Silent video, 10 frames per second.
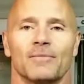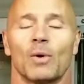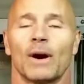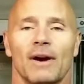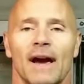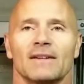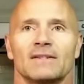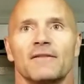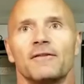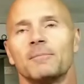
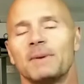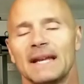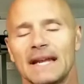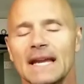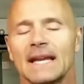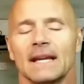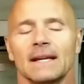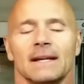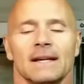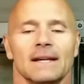Whereas if you've been
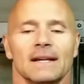eating